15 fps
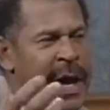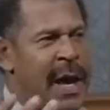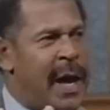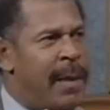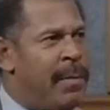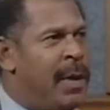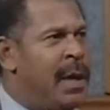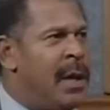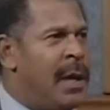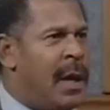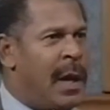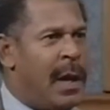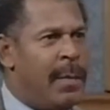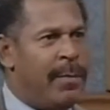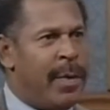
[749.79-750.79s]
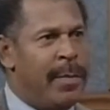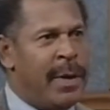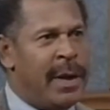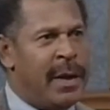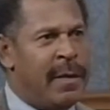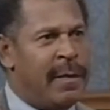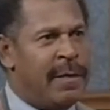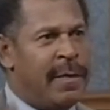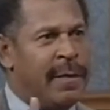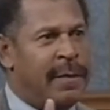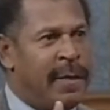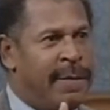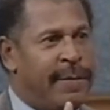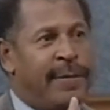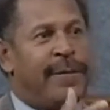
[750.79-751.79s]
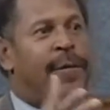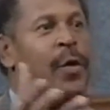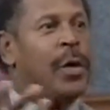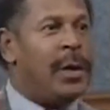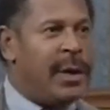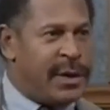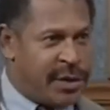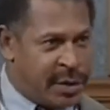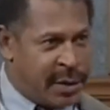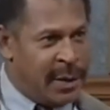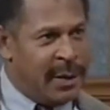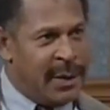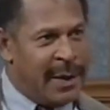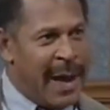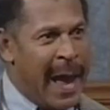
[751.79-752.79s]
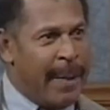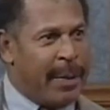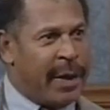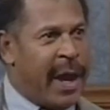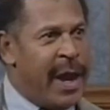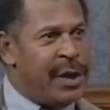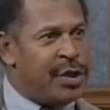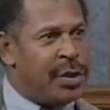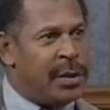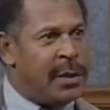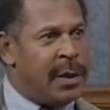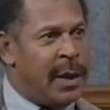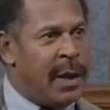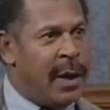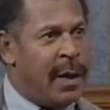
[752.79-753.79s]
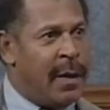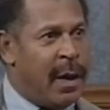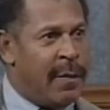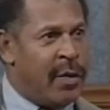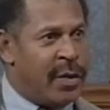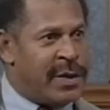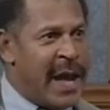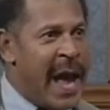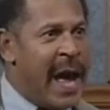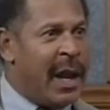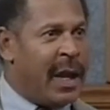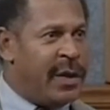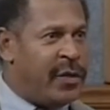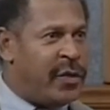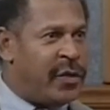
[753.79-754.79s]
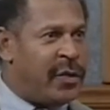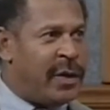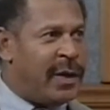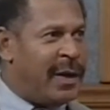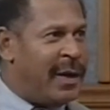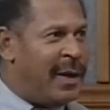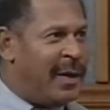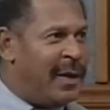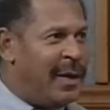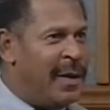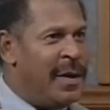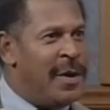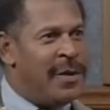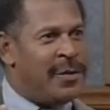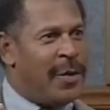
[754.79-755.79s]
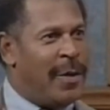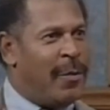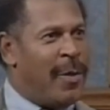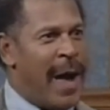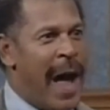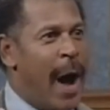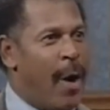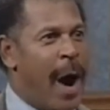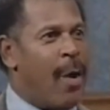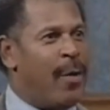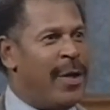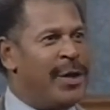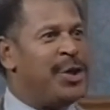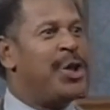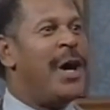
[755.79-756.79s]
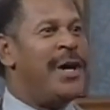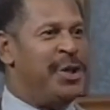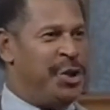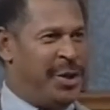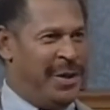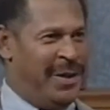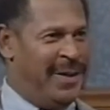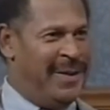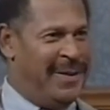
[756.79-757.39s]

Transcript: time um, permitting the, the, the fullest application uh, of yeah, their talents. Uh, exactly. And, and so how, how are they judged?